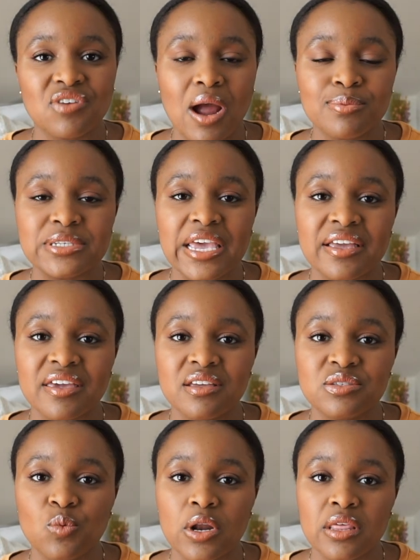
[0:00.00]
crop tank
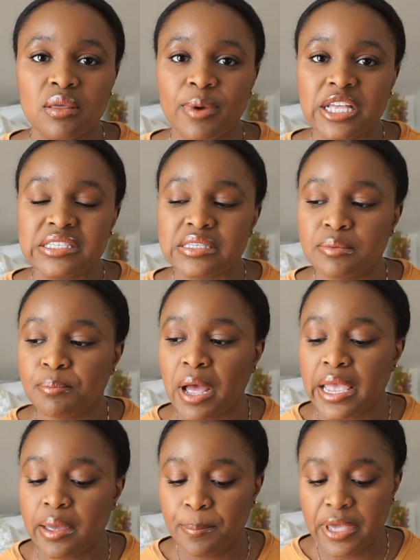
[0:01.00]
is one of the best in
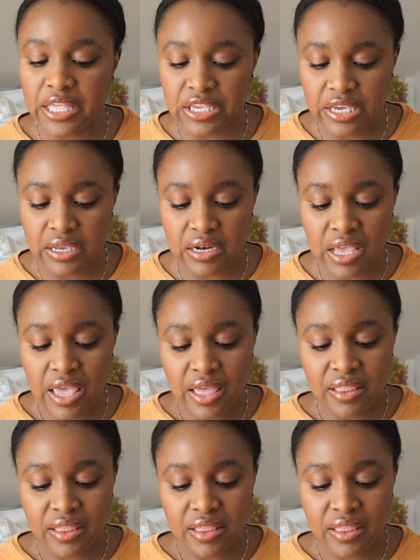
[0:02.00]
my opinion.